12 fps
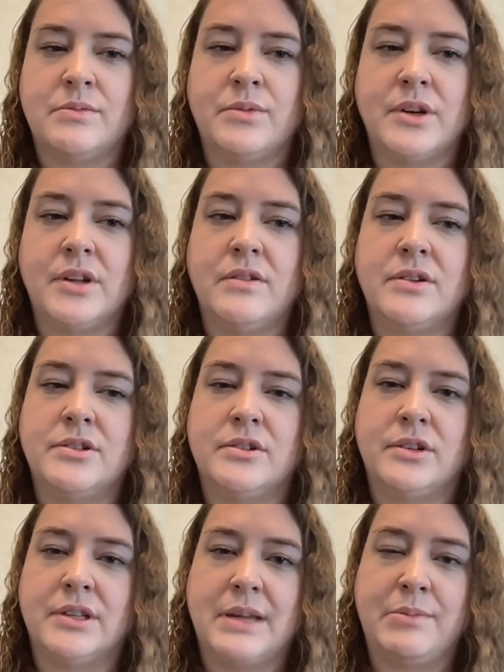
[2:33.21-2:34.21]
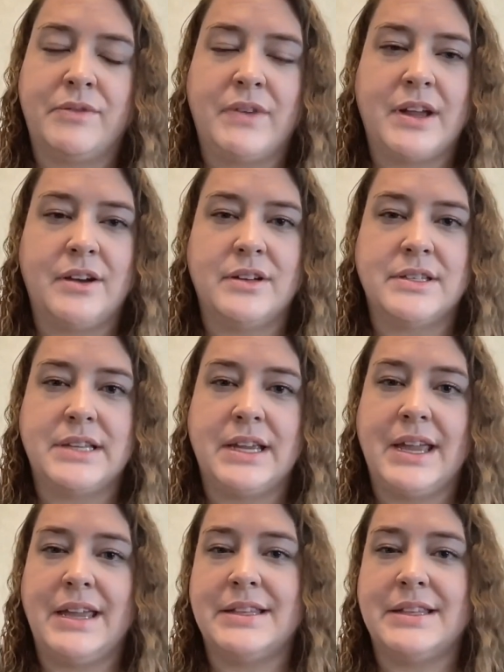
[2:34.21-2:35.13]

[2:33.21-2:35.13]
we're going to alert that provider and say, hey,